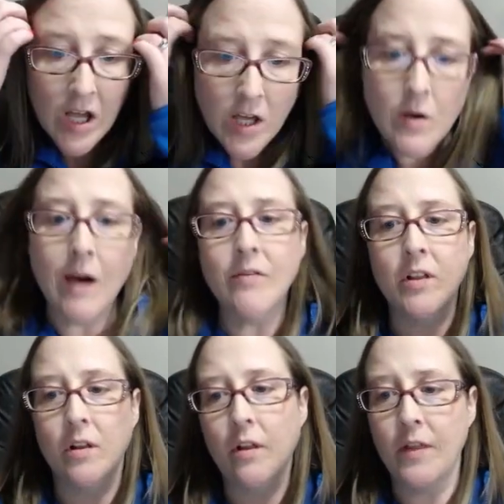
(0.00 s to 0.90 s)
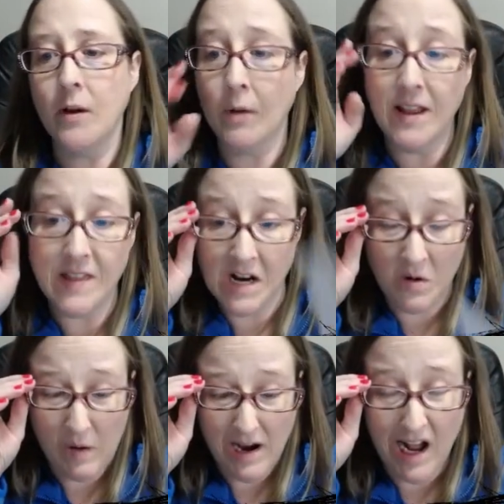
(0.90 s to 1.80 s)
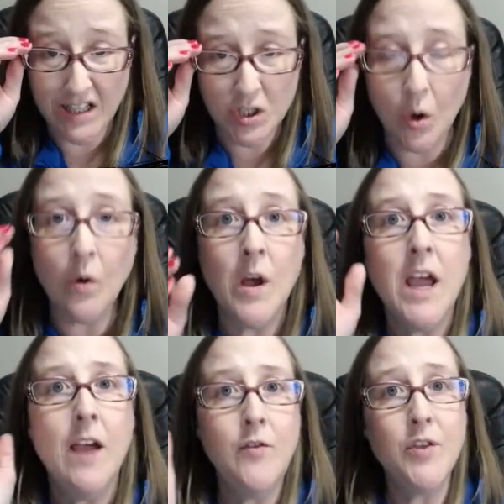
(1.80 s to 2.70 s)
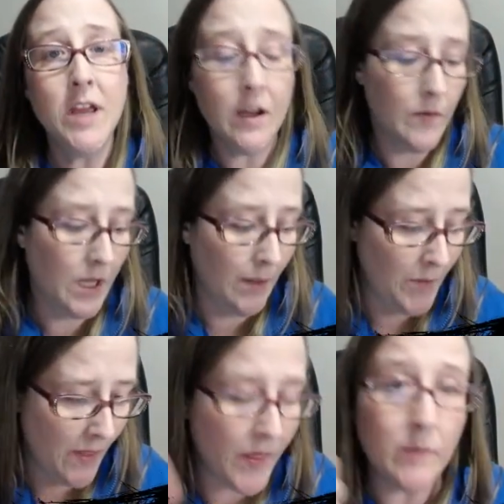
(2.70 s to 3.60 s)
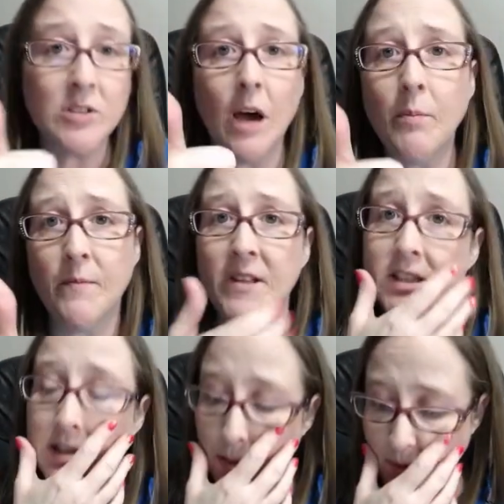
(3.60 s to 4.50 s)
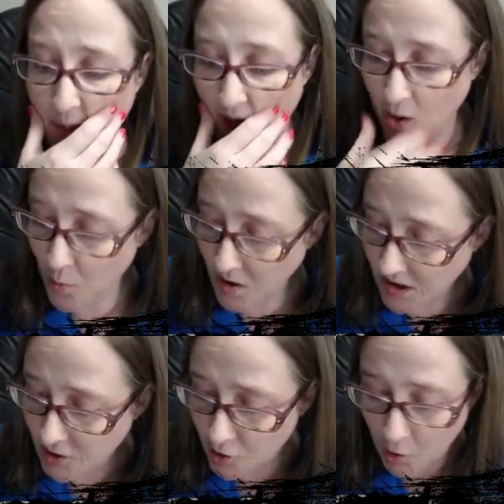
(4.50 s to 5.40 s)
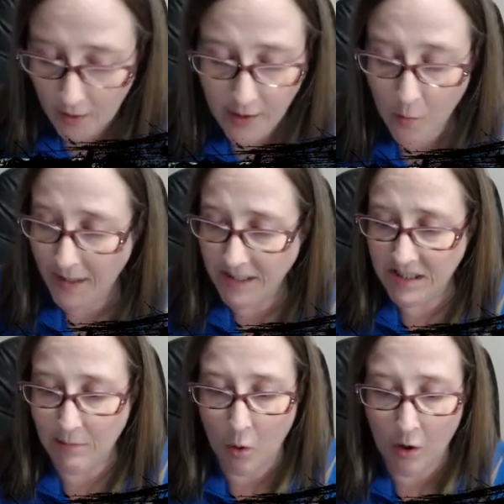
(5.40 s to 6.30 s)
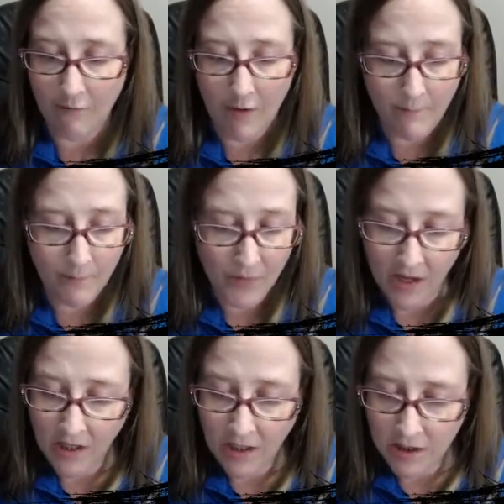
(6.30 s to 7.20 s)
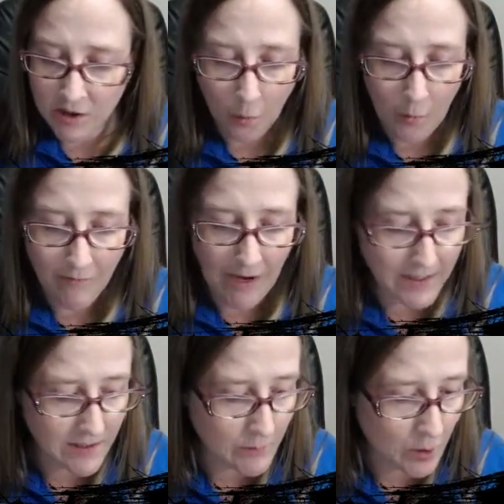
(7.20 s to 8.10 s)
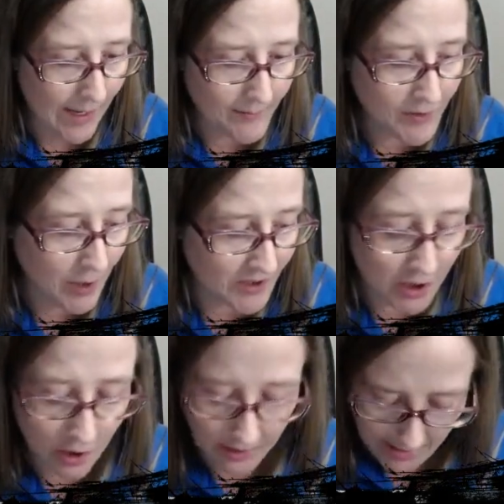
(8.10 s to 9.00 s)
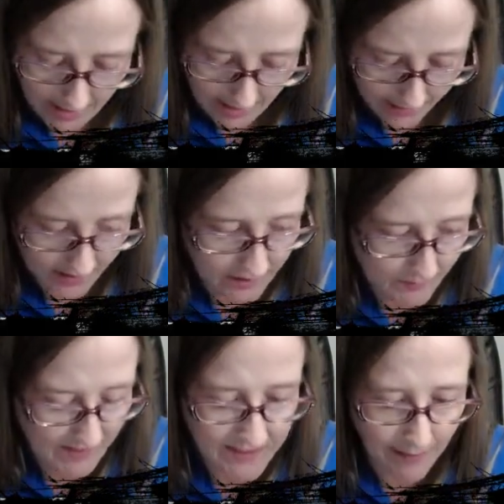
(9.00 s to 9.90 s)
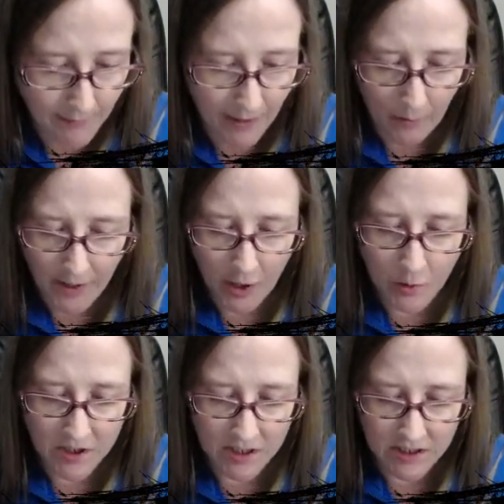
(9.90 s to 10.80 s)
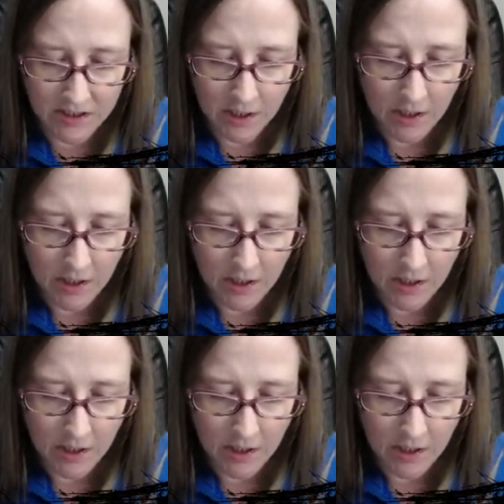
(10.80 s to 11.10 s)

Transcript: you have the little thing right there and whatnot. So if you think of it, give me a thumbs up if this is something that you really enjoy and you want to see more of it. So we've got some scraps here. I'm still going to hang on to this because I might want to use this